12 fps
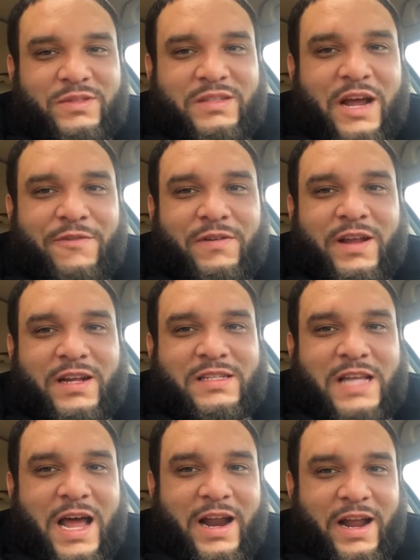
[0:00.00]
definitely
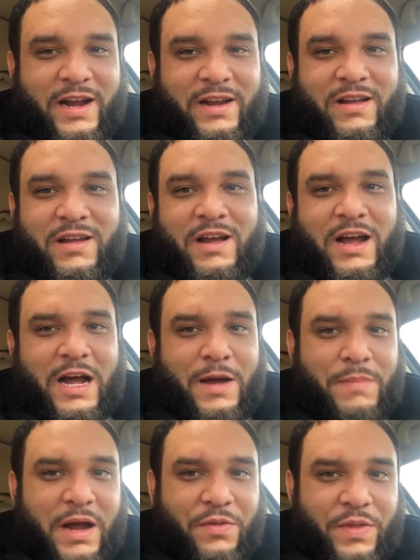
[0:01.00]
ecstatic
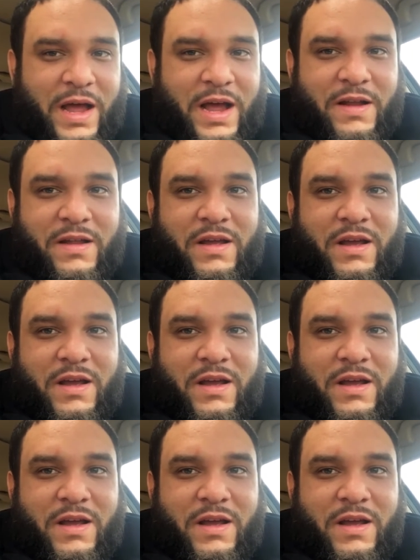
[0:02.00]
about that.